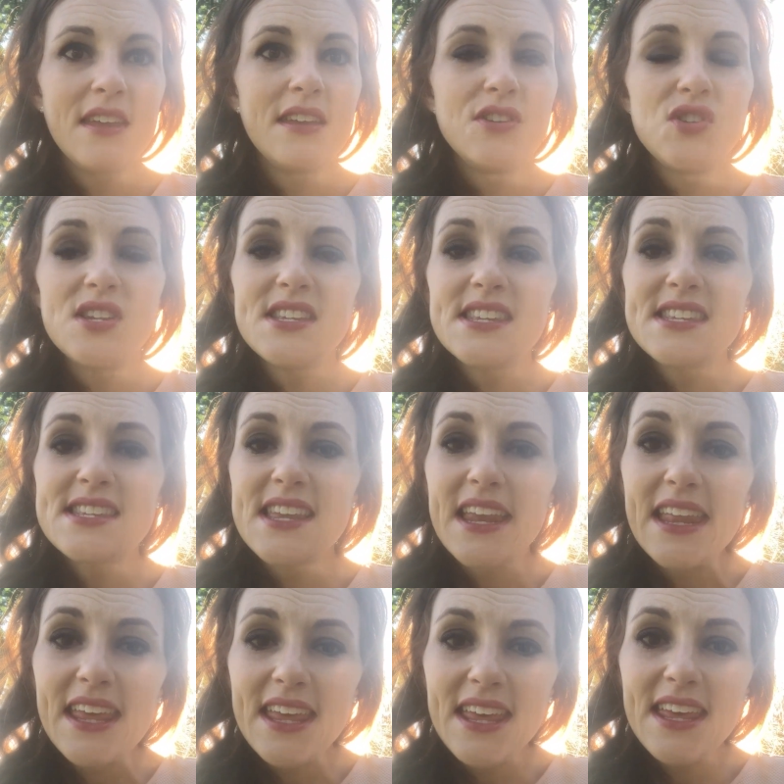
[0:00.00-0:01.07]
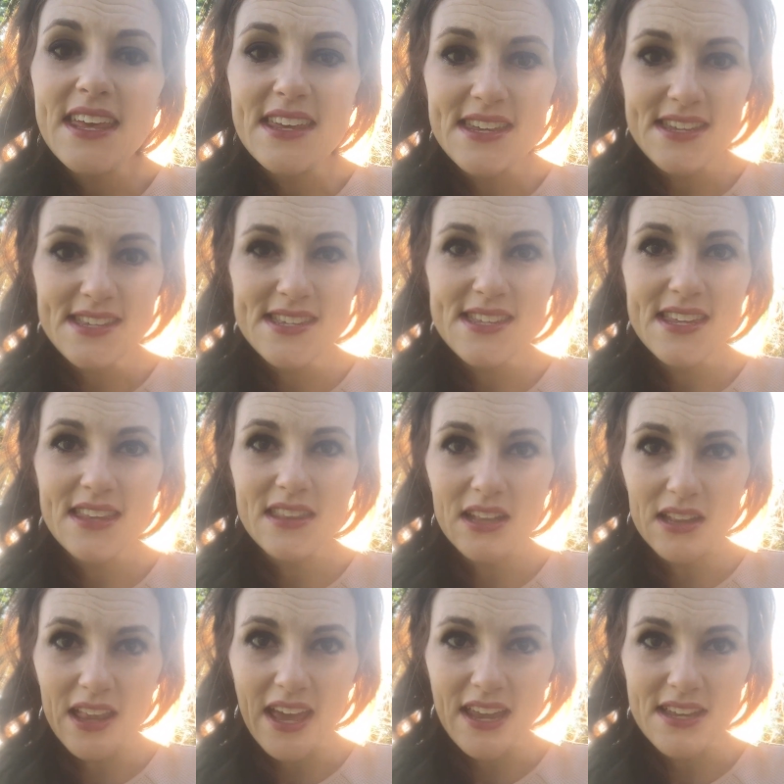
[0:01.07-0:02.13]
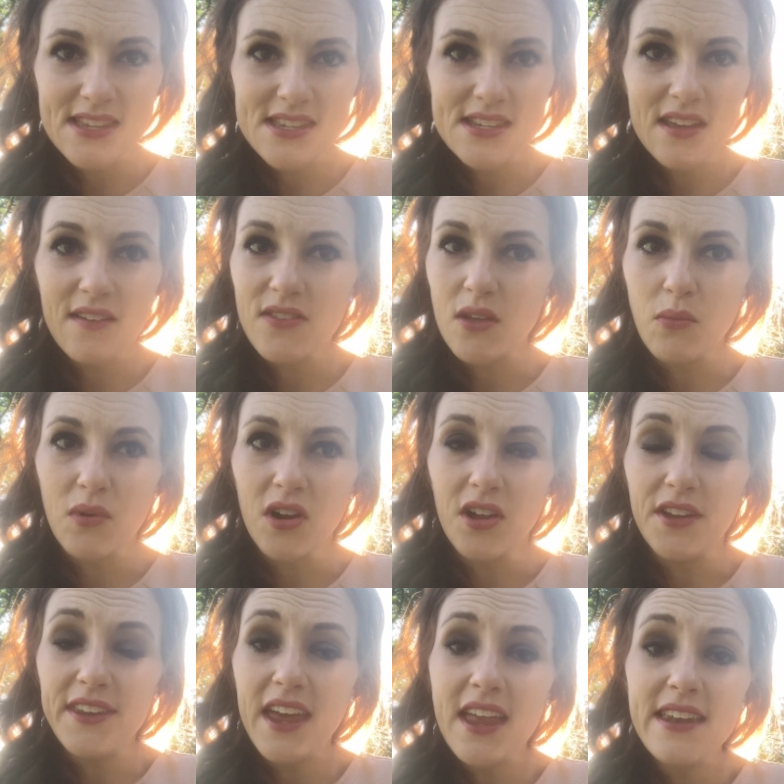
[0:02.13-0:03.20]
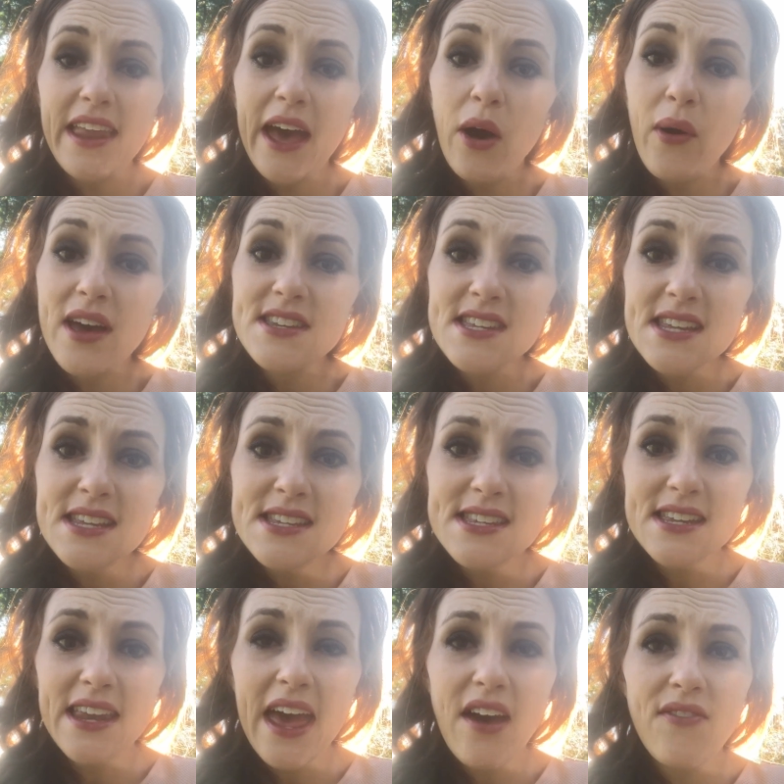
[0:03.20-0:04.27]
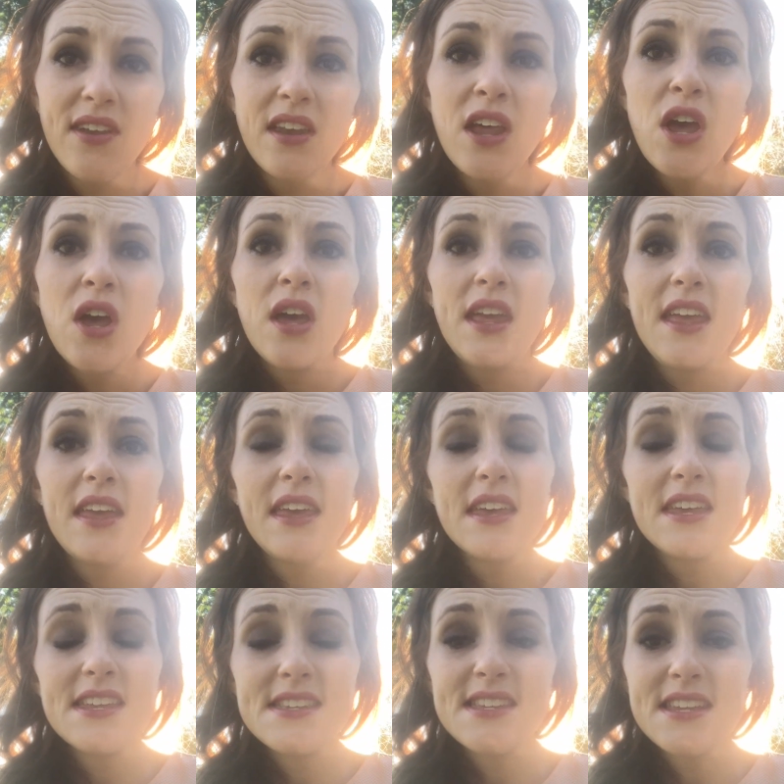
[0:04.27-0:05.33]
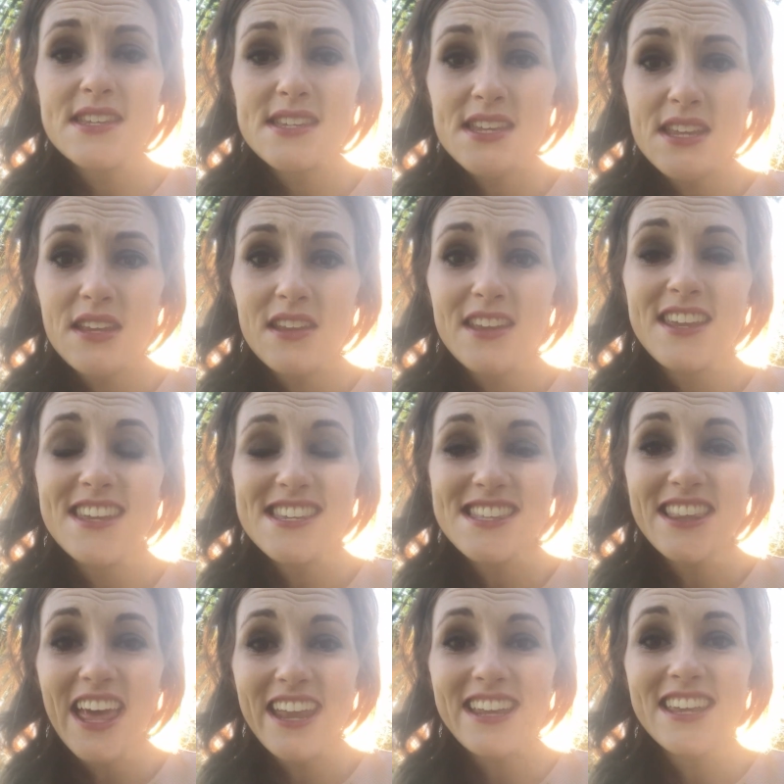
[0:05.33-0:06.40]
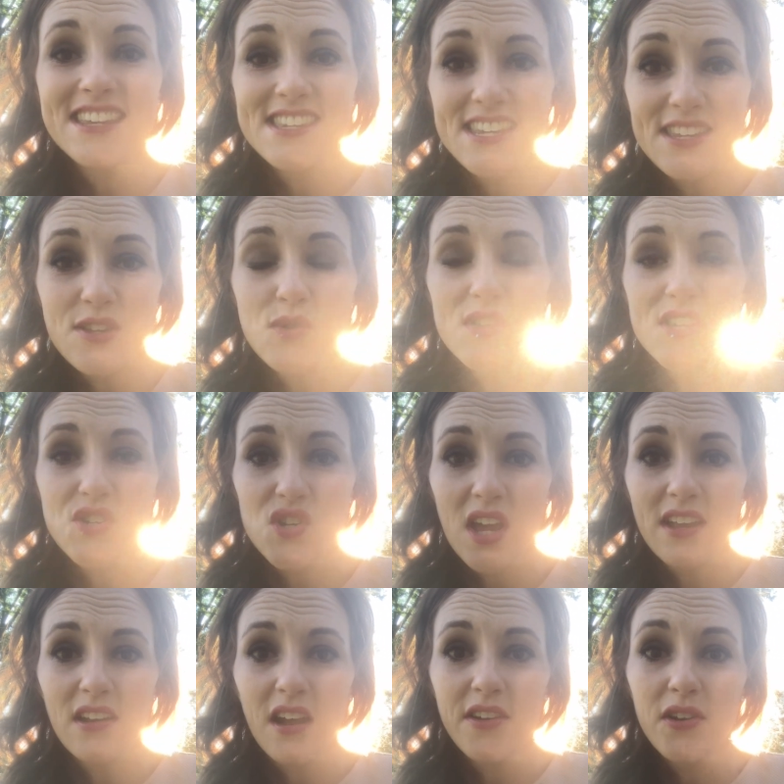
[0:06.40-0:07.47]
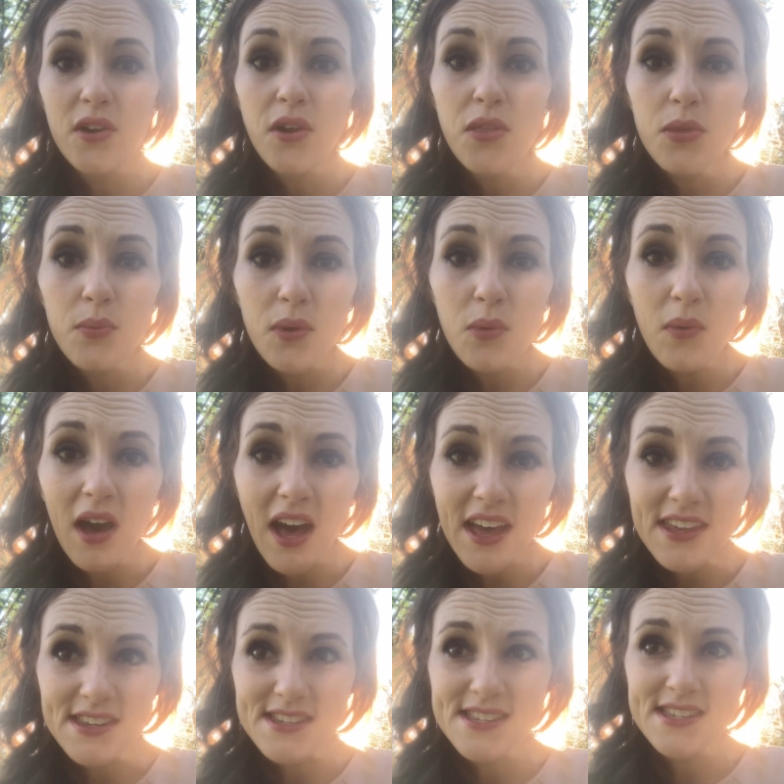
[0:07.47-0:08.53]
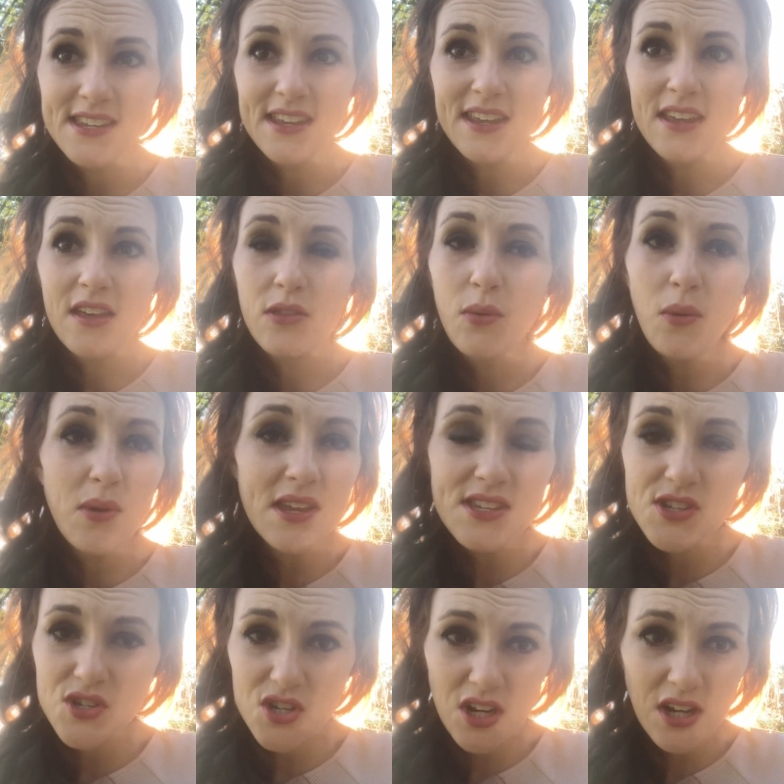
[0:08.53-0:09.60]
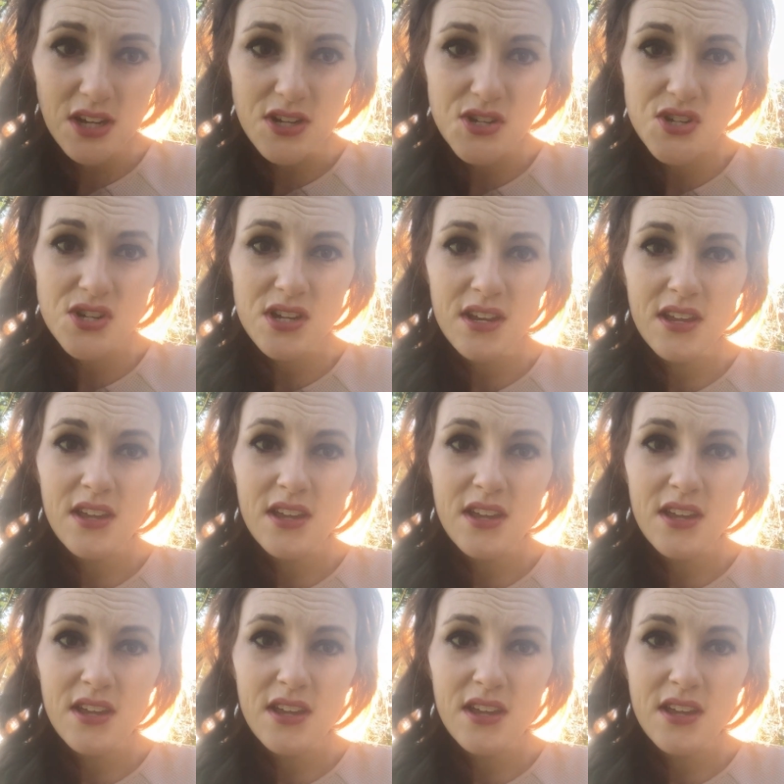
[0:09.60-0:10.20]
Jesus said He is the light of the world. And now as He is in heaven, His light continues to shine on earth through us, through His church.